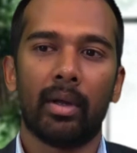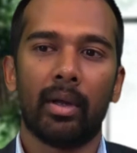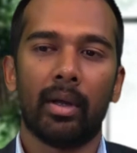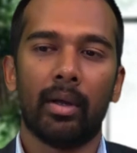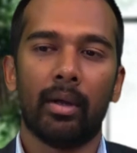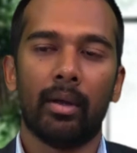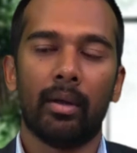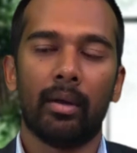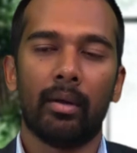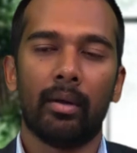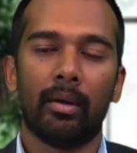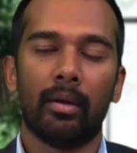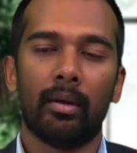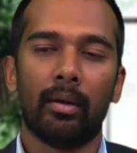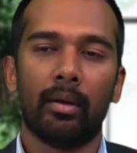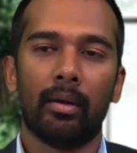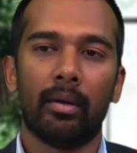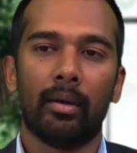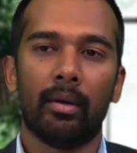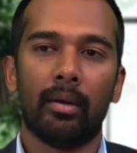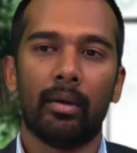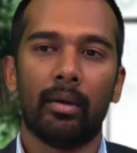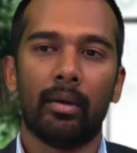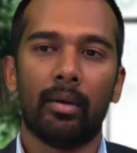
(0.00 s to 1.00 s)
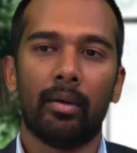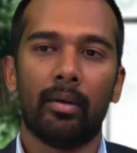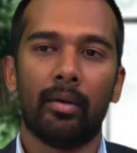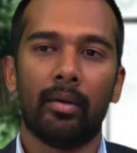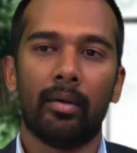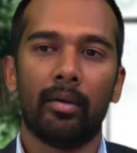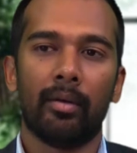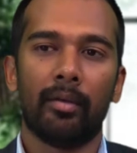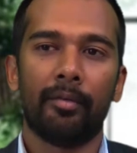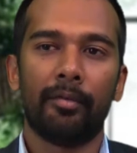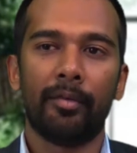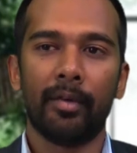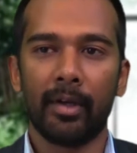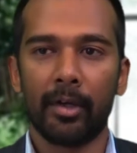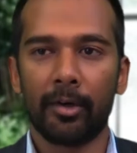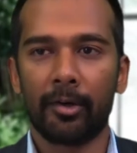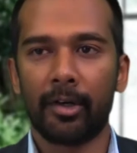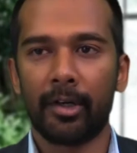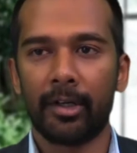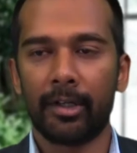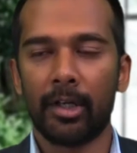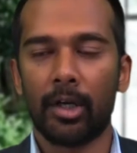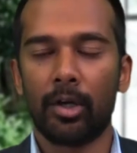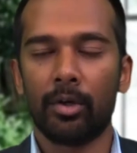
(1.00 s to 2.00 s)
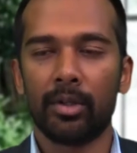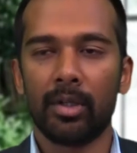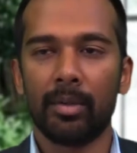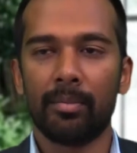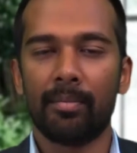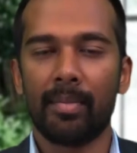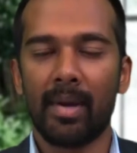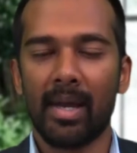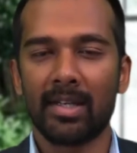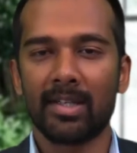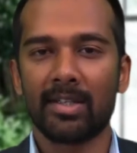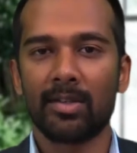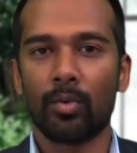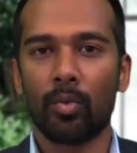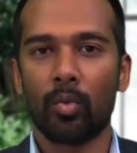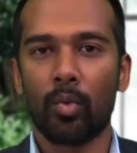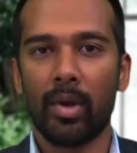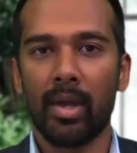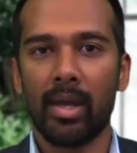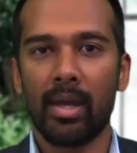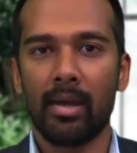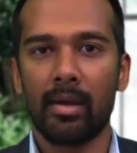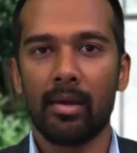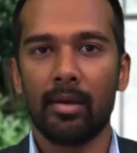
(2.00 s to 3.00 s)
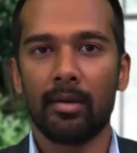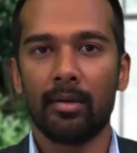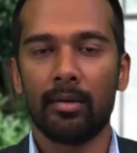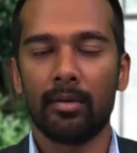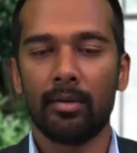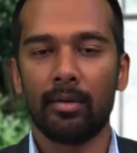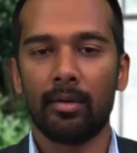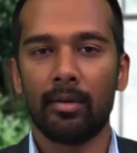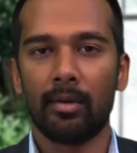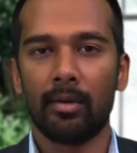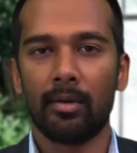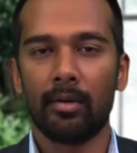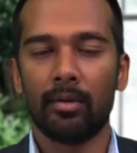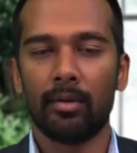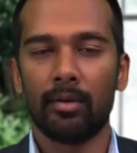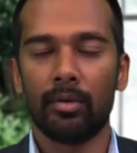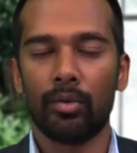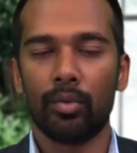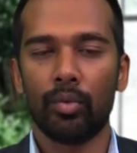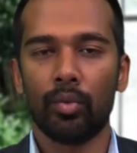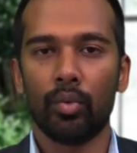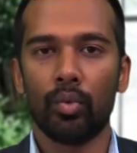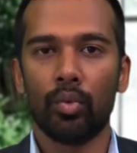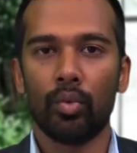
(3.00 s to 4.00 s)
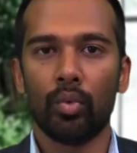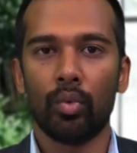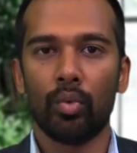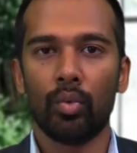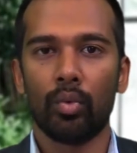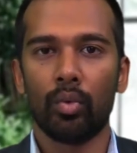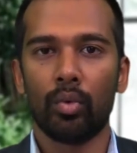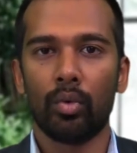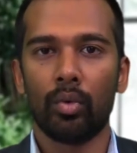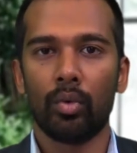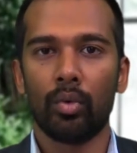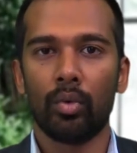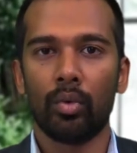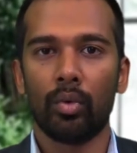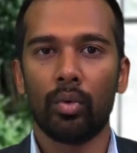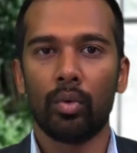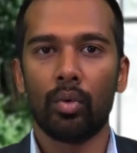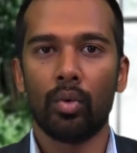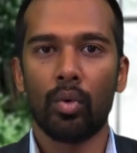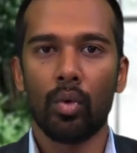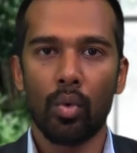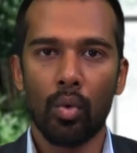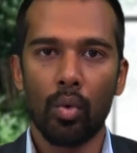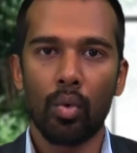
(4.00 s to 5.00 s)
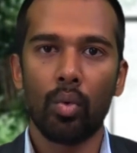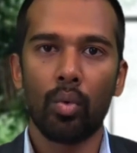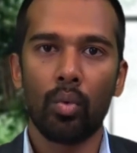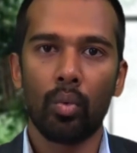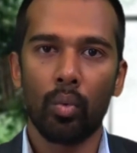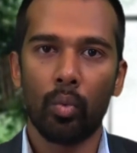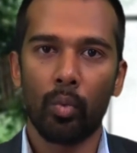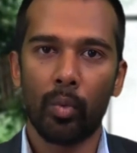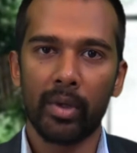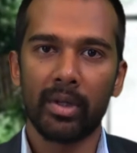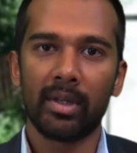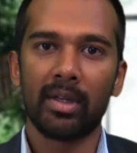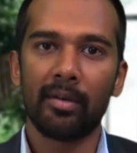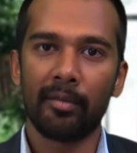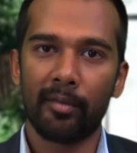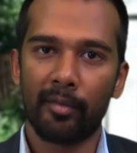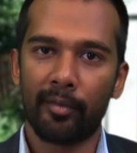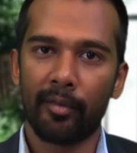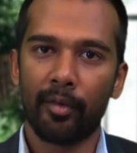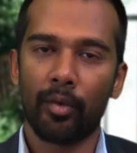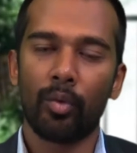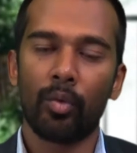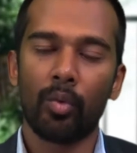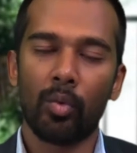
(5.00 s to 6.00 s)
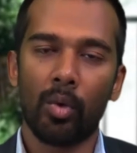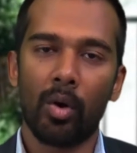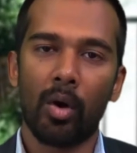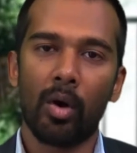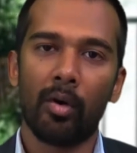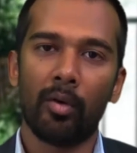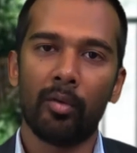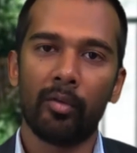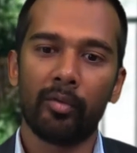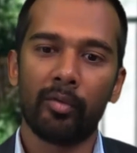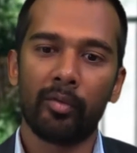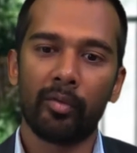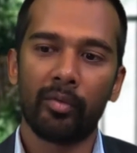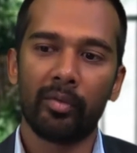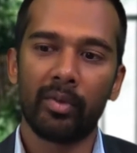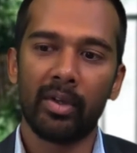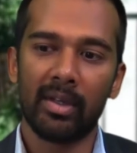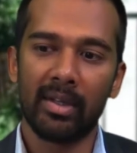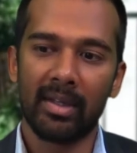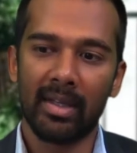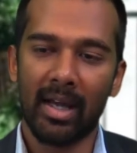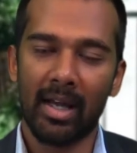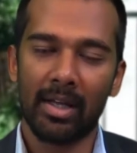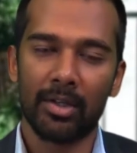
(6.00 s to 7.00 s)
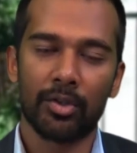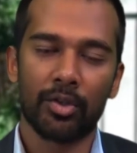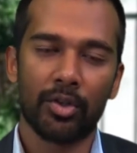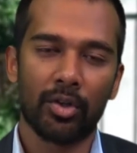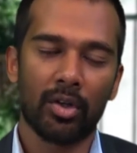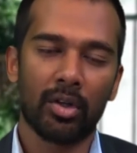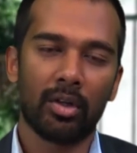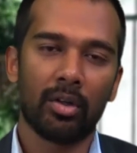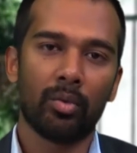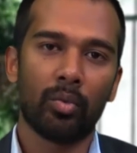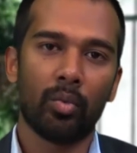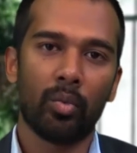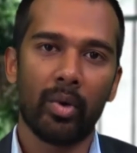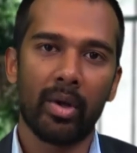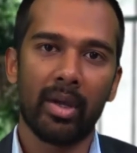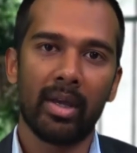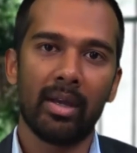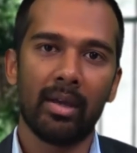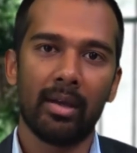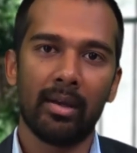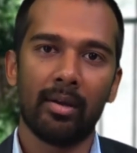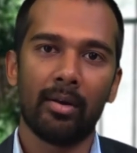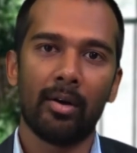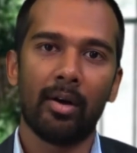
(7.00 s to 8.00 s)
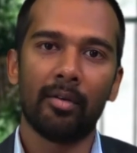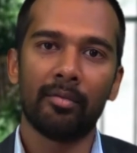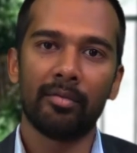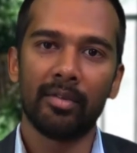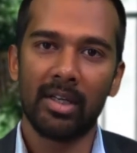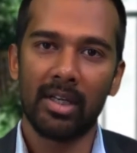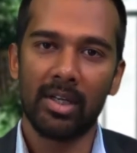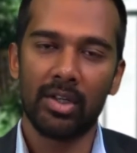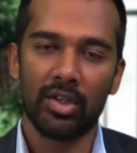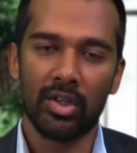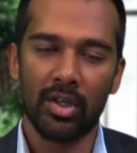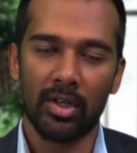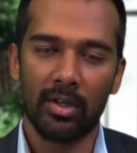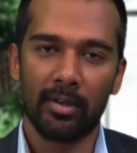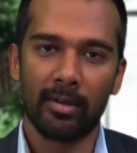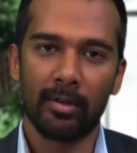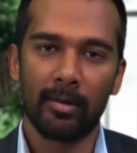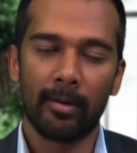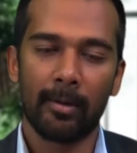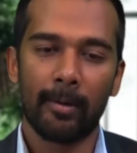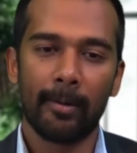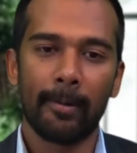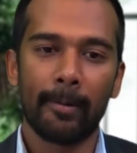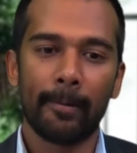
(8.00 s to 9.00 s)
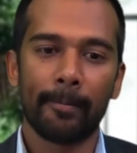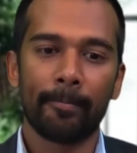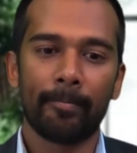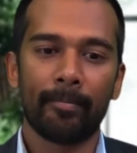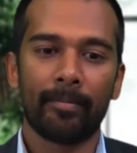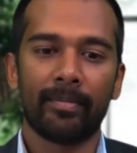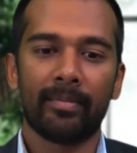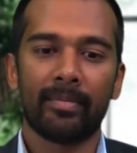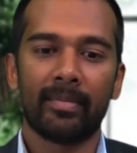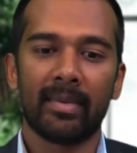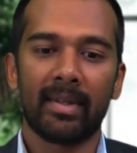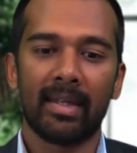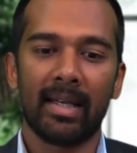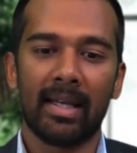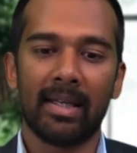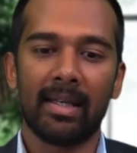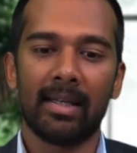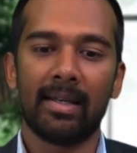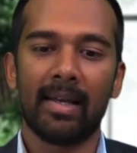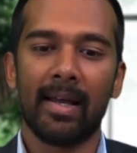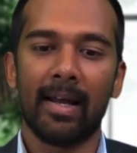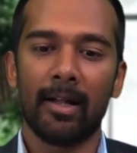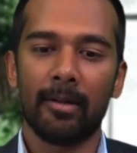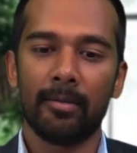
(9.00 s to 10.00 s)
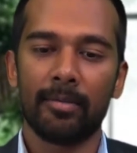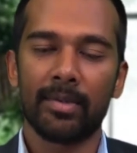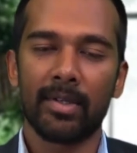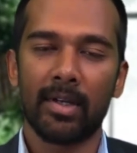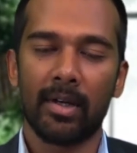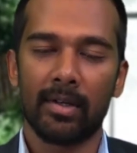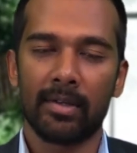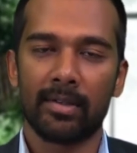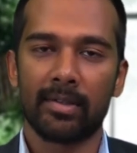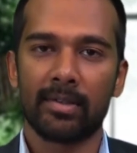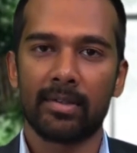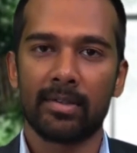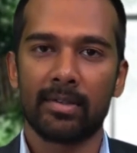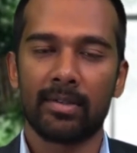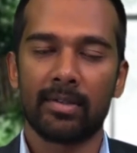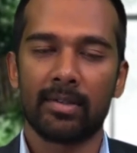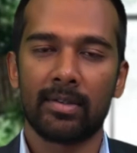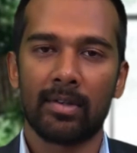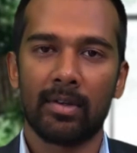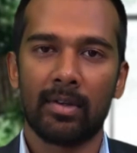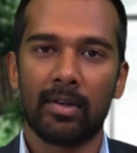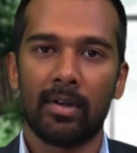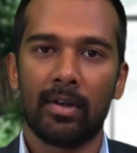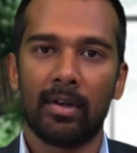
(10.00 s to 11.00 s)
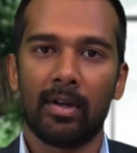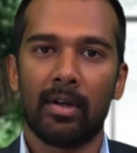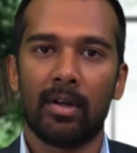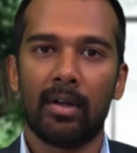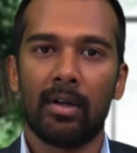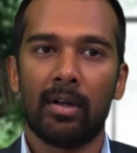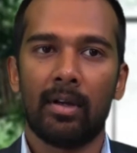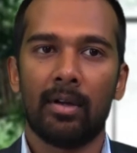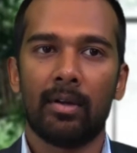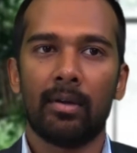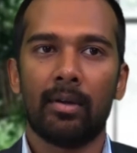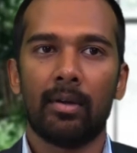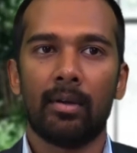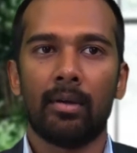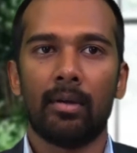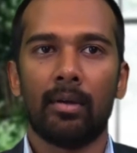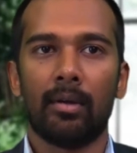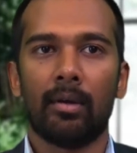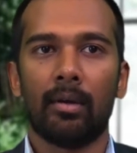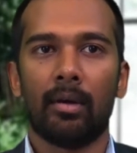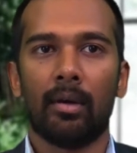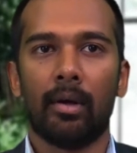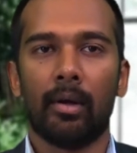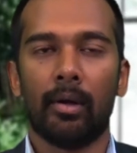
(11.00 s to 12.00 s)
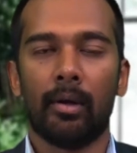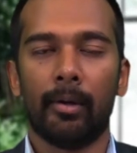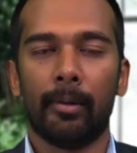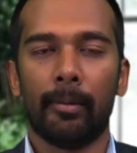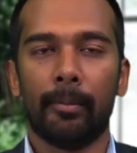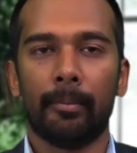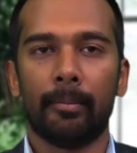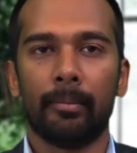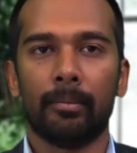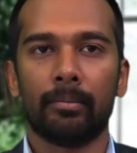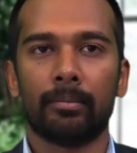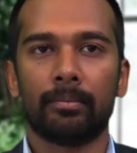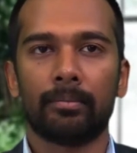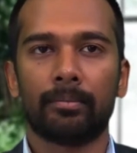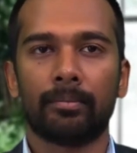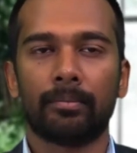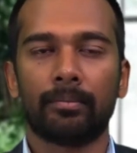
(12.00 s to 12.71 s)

uh, figuring out the best way to go with the flow of the natural way of nature, then it helps us um,